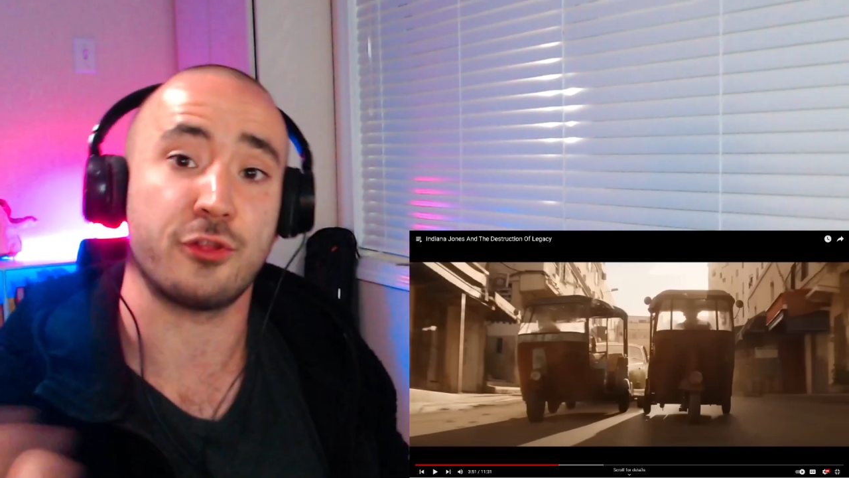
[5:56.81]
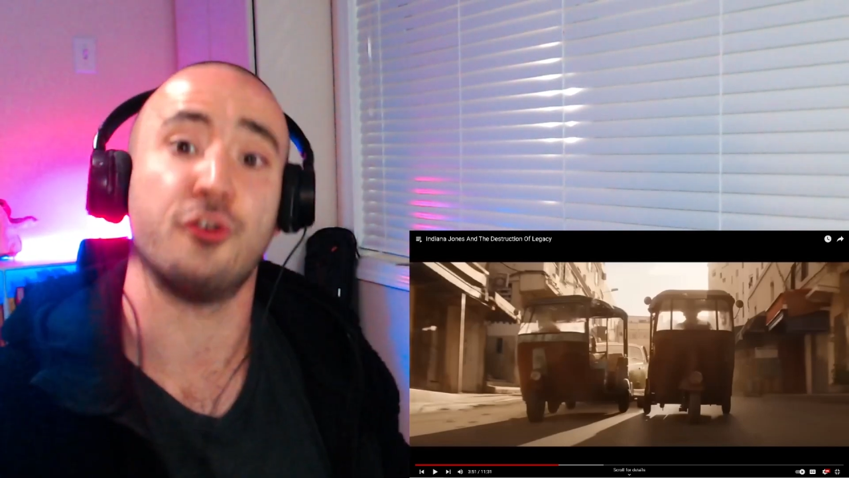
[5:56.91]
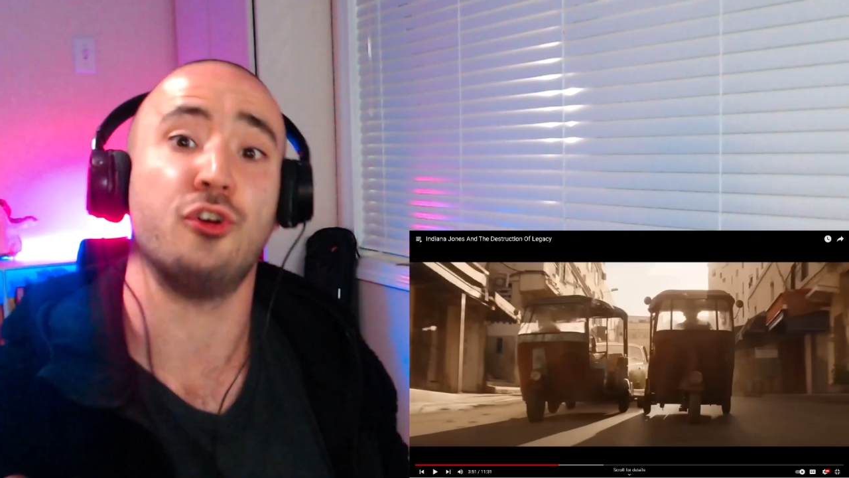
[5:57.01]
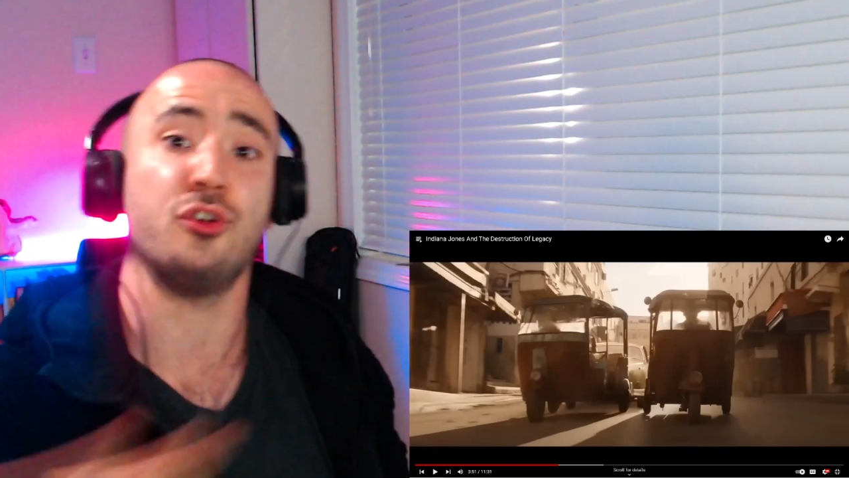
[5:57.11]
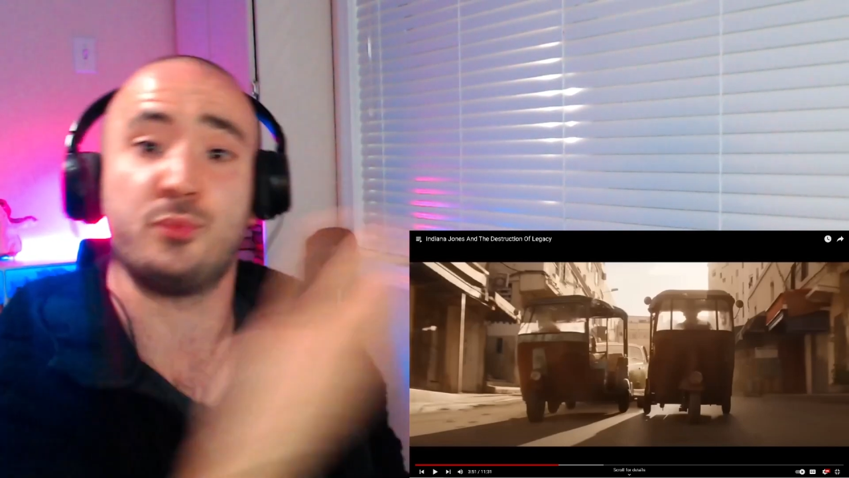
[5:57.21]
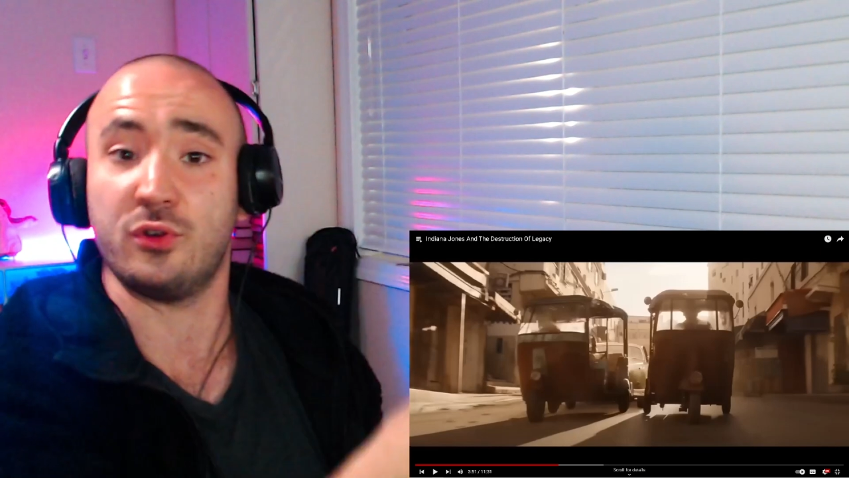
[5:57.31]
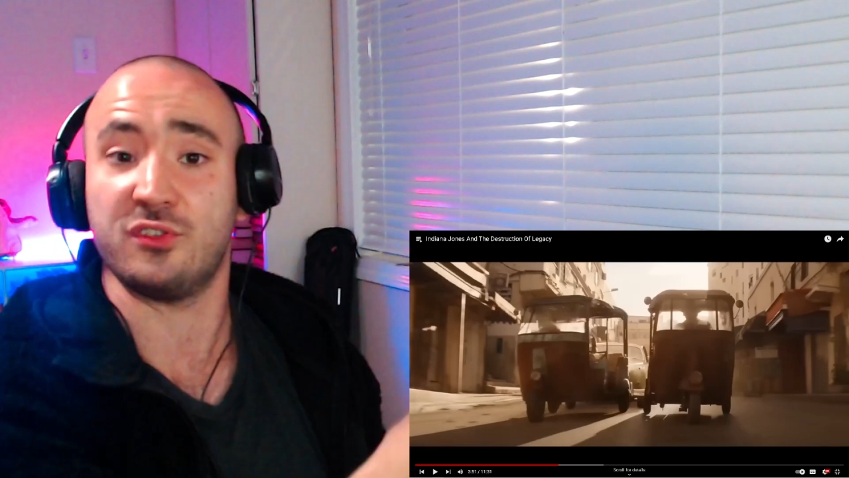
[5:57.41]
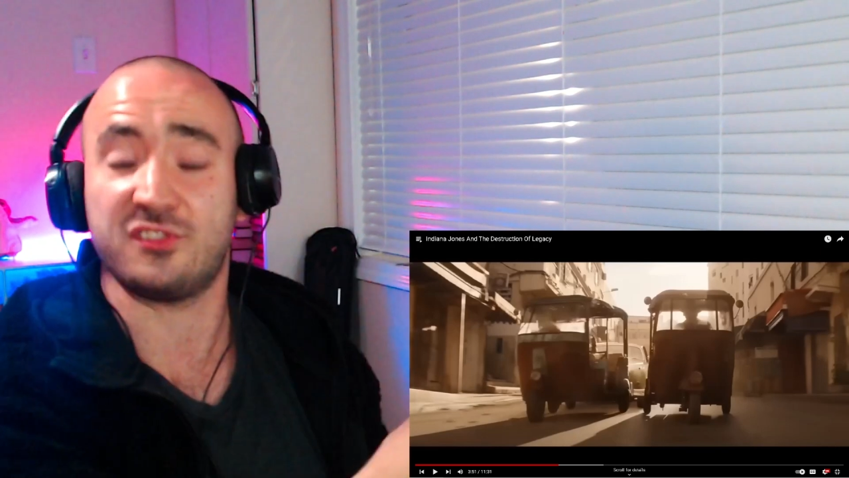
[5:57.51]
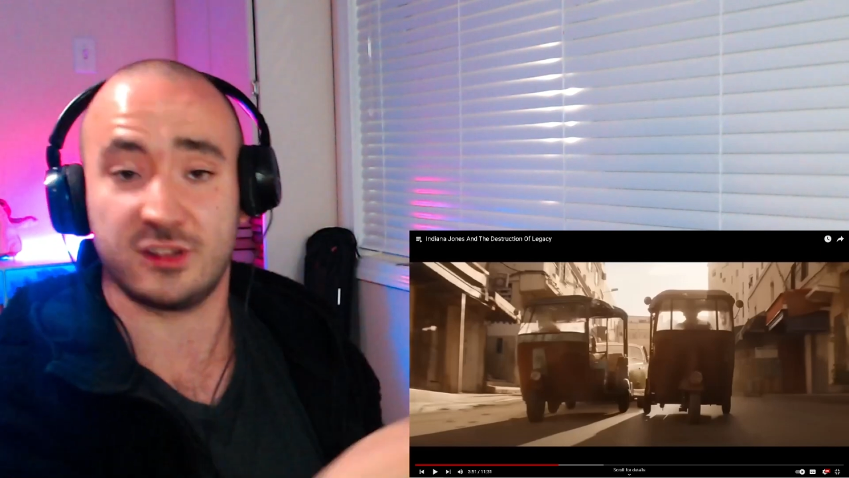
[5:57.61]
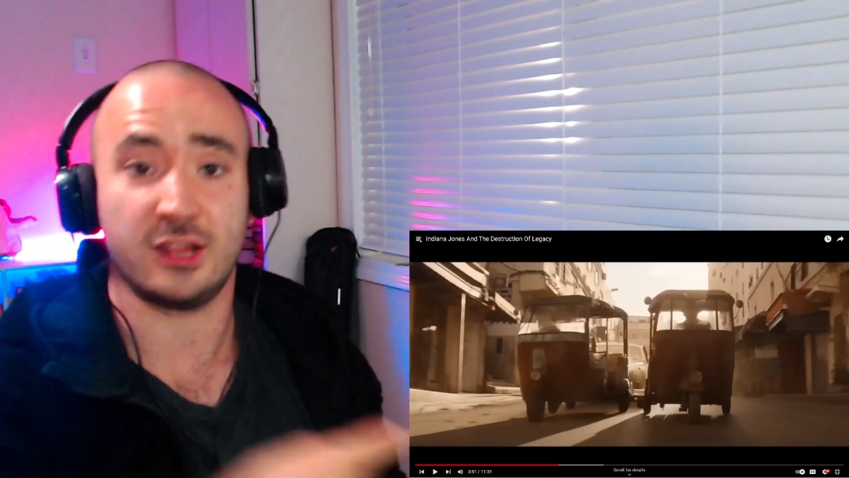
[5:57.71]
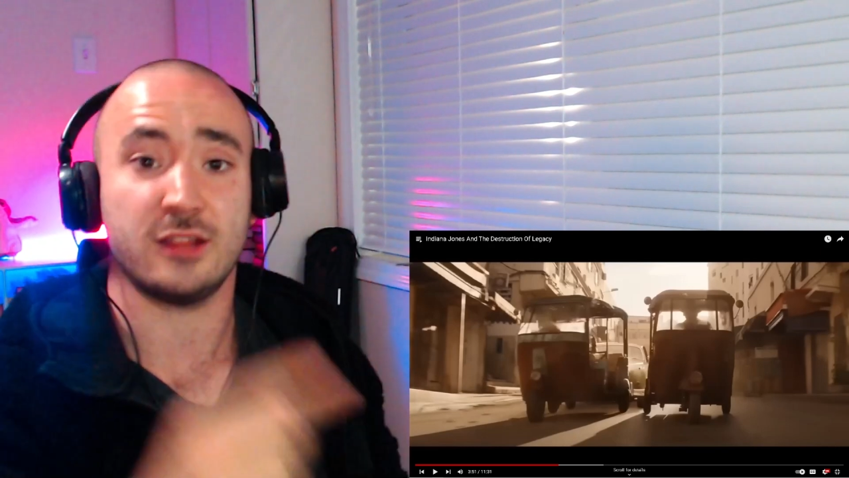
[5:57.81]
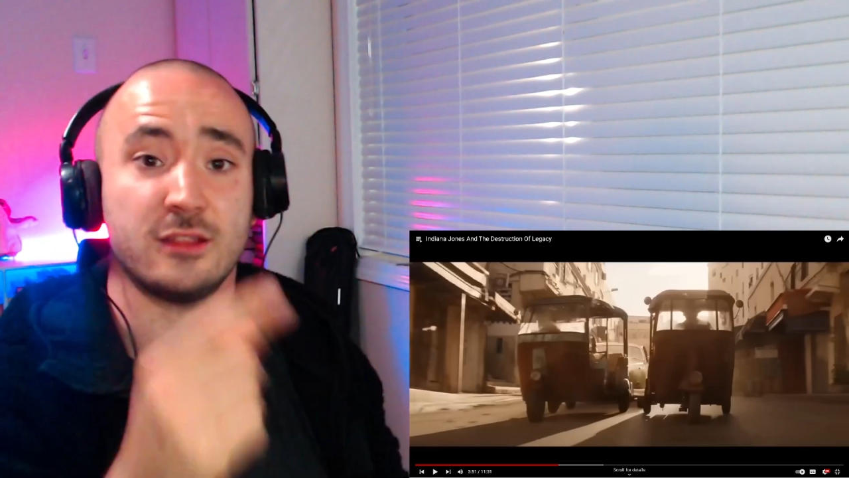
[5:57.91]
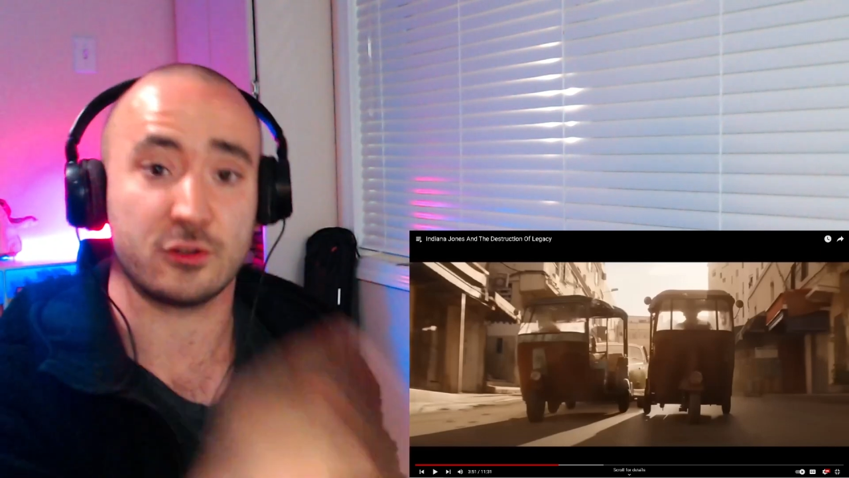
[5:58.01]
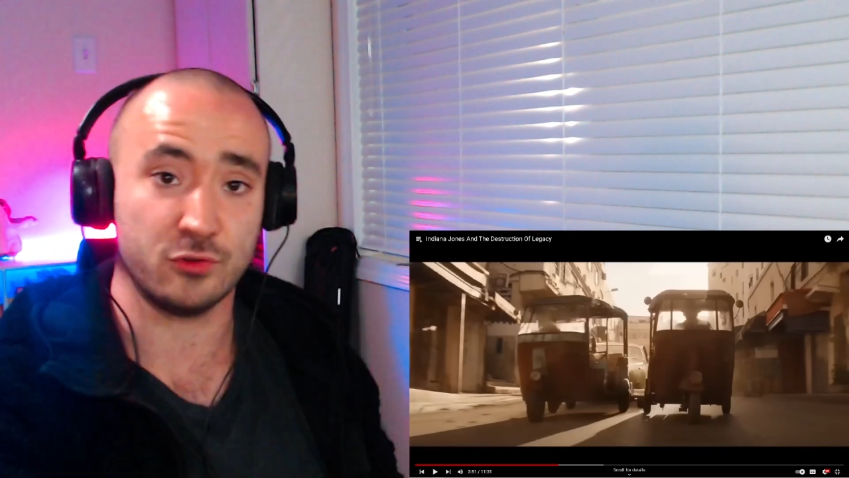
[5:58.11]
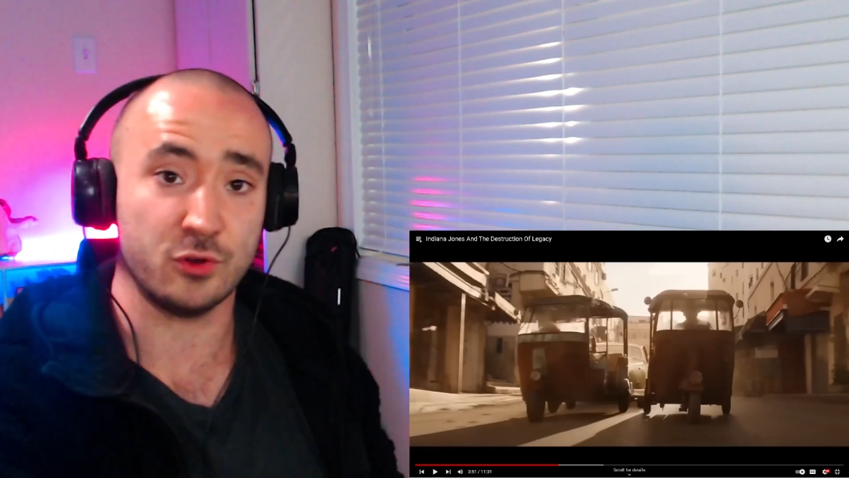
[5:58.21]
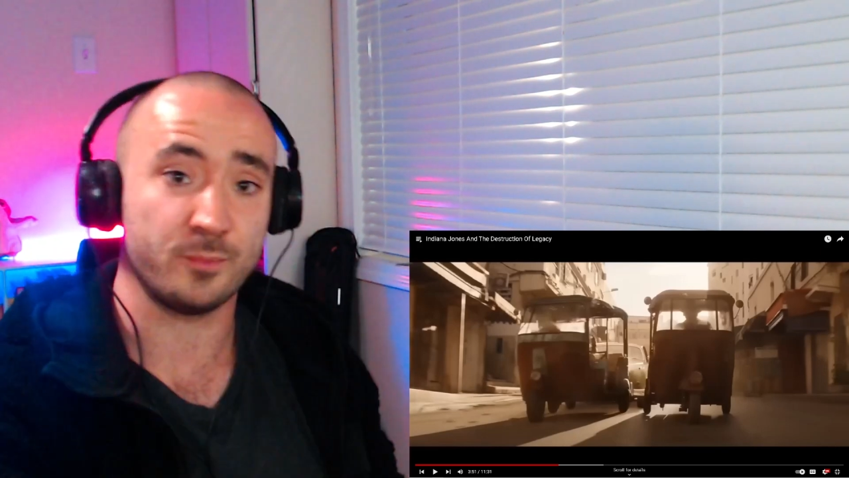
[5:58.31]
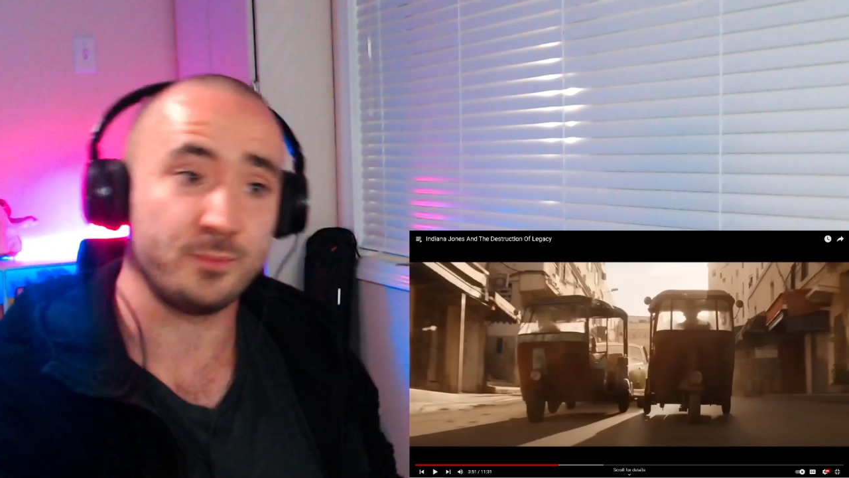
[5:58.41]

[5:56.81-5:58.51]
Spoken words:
third person in the group.